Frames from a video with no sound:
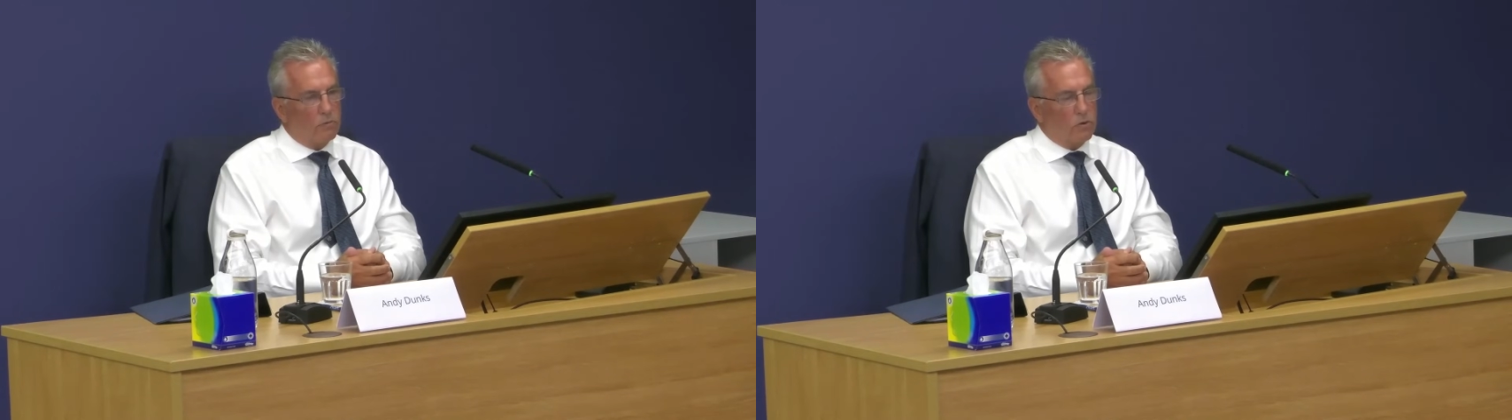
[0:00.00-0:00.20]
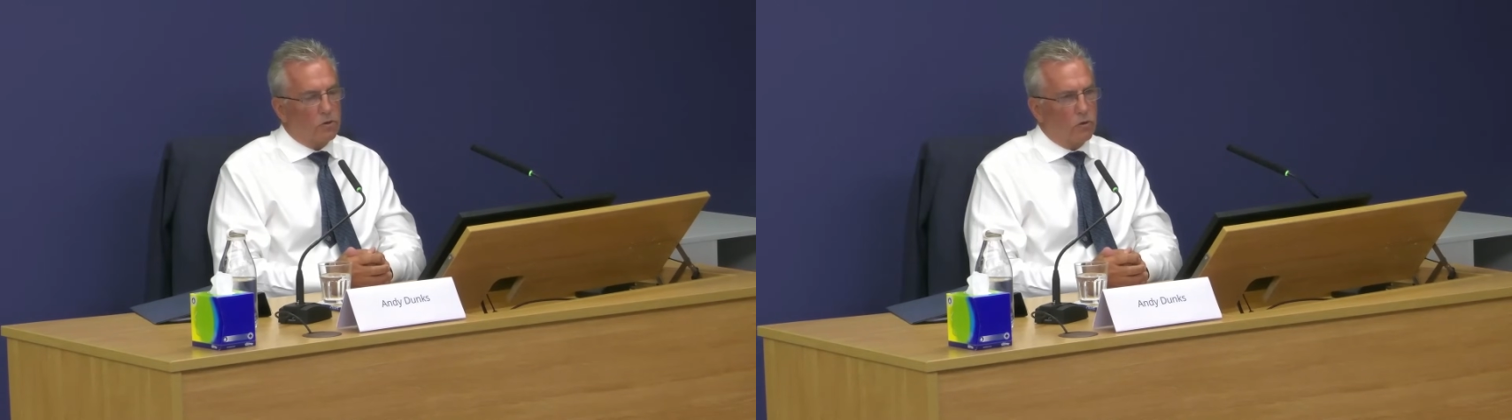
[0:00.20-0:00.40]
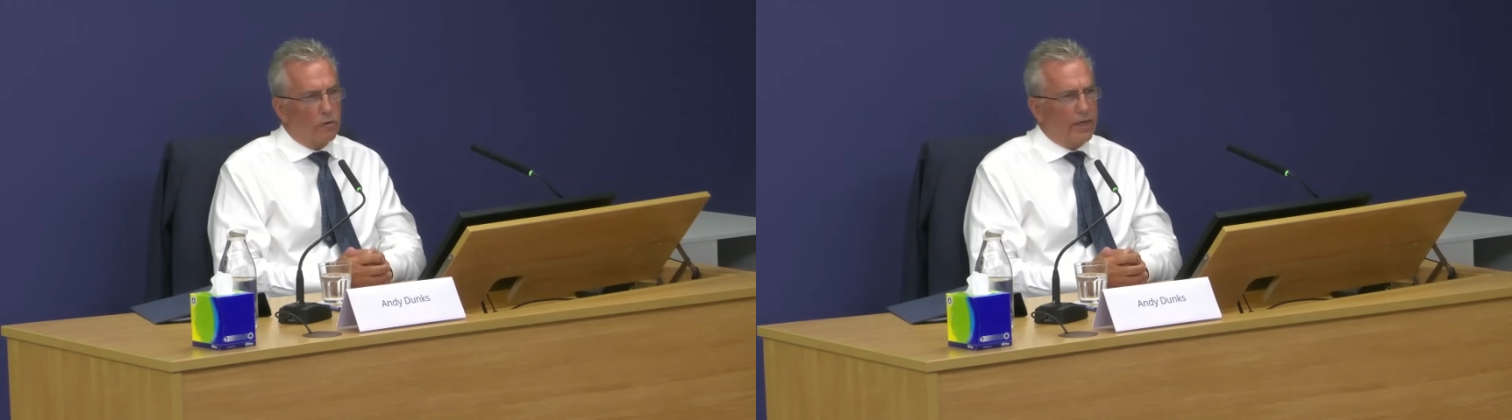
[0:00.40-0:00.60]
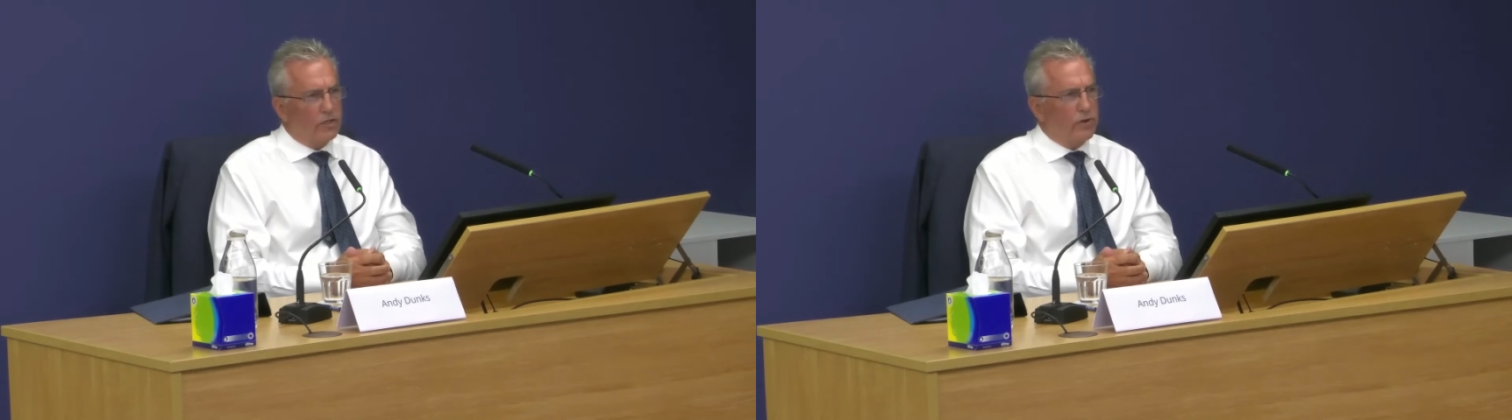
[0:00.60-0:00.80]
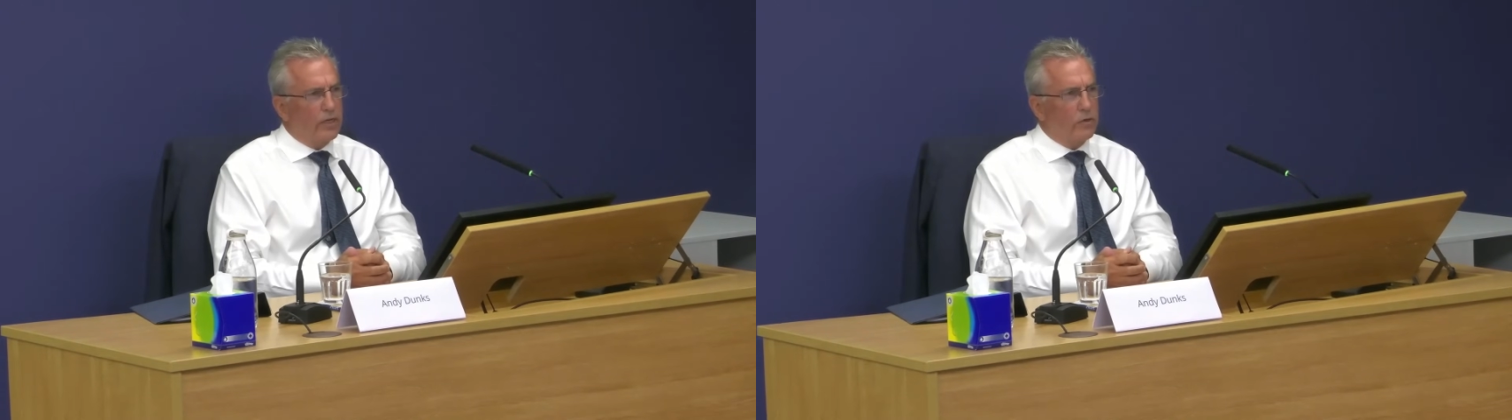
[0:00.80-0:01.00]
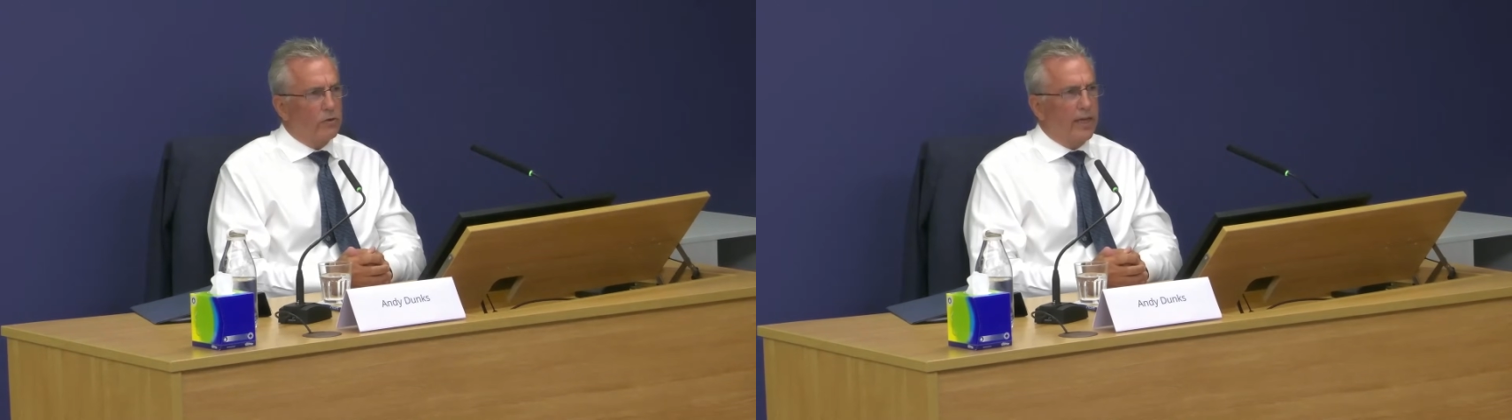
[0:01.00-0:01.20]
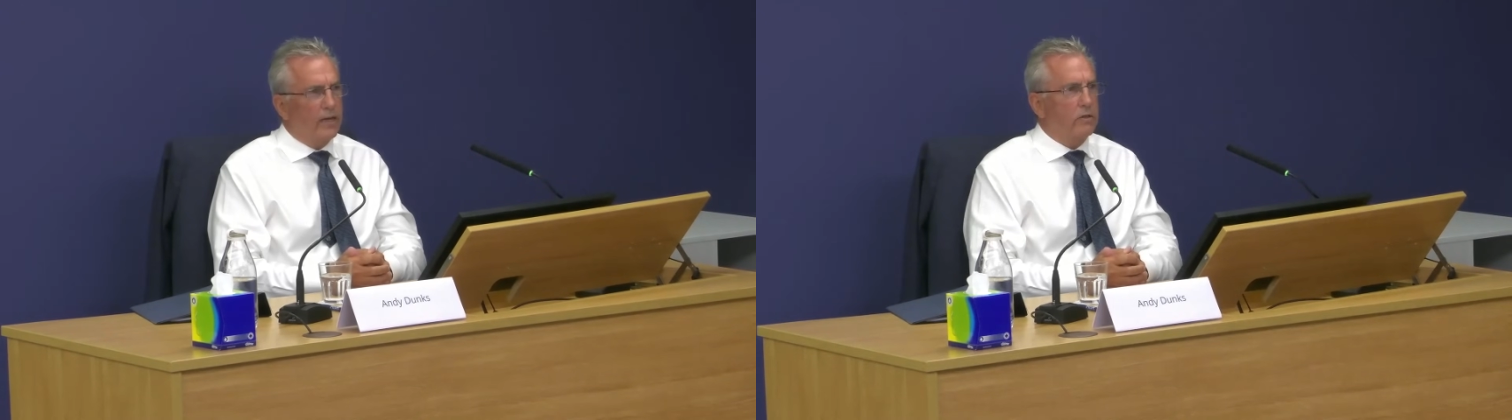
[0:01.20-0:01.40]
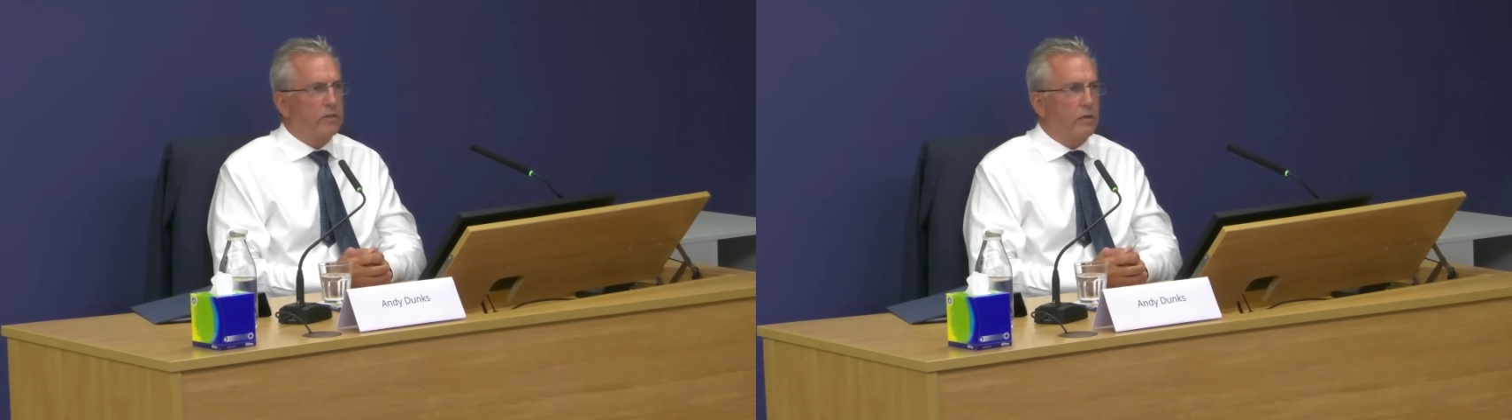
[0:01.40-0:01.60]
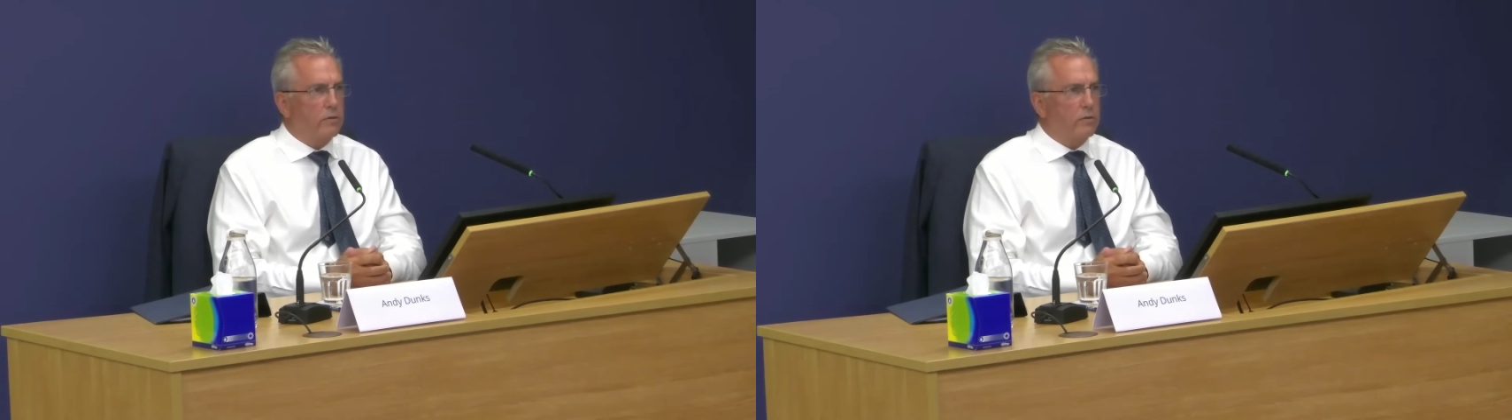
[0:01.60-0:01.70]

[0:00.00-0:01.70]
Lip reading: I'm not sure I had training on that because that